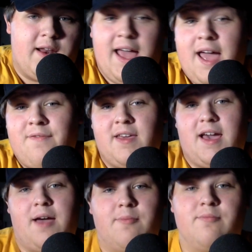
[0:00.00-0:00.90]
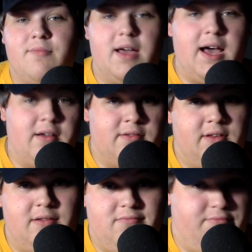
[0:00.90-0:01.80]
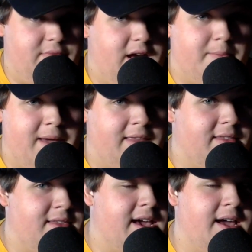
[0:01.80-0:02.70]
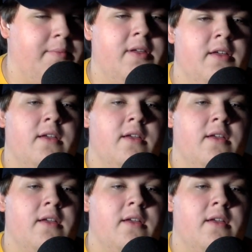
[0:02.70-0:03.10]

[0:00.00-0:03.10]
I have time, I'll, I'll make the time.